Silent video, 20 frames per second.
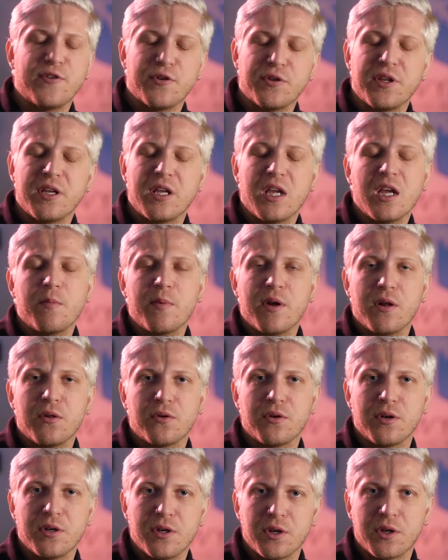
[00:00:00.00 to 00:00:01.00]
you're thinking about
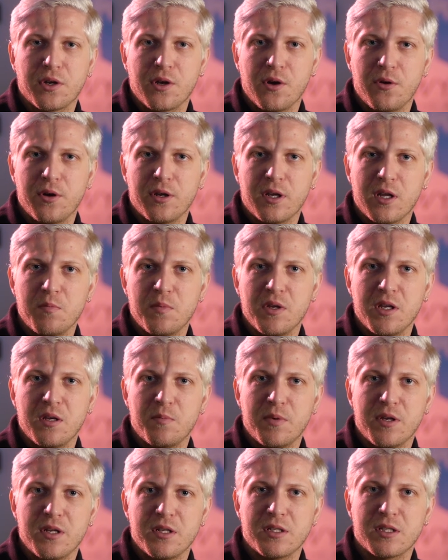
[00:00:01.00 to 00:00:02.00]
learning to code, it can be a
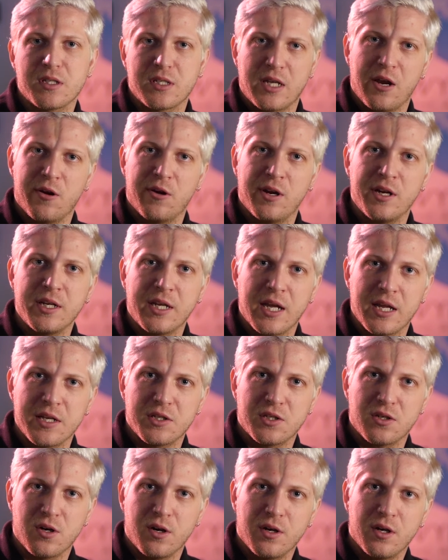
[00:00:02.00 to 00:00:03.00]
bit scary to get
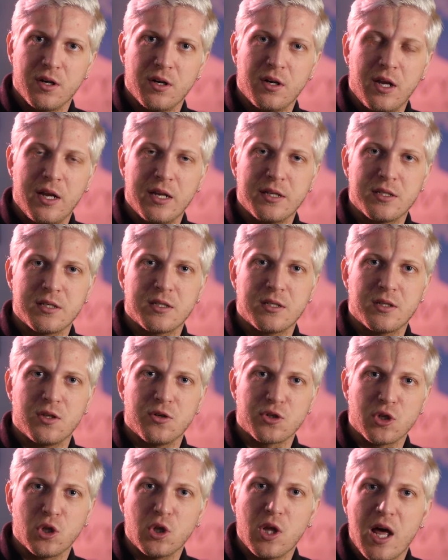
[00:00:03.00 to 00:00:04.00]
started.
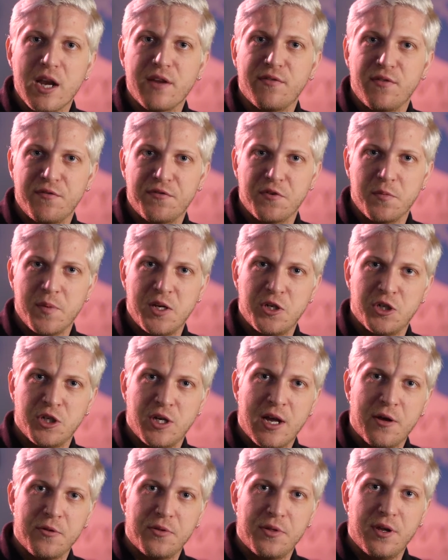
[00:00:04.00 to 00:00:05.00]
There's a lot of information
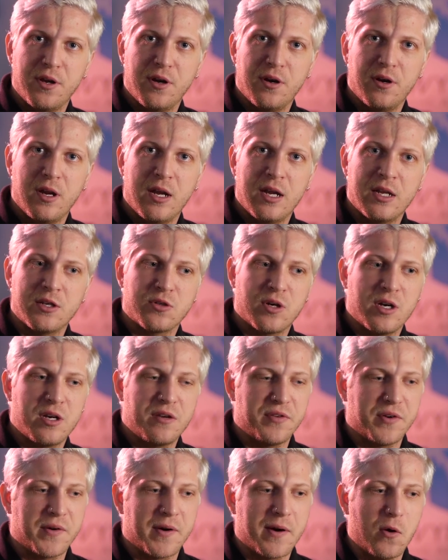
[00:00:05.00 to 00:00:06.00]
out there, and trying to
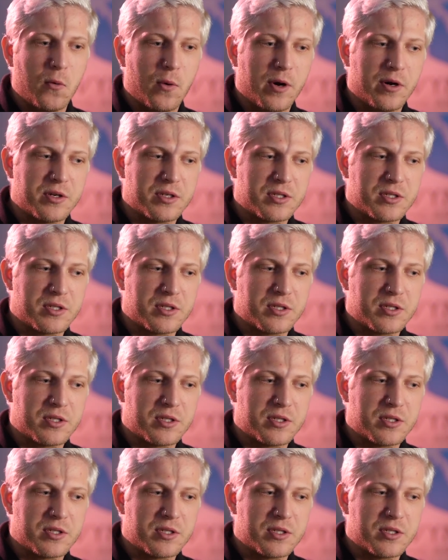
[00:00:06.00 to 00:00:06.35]
figure out where to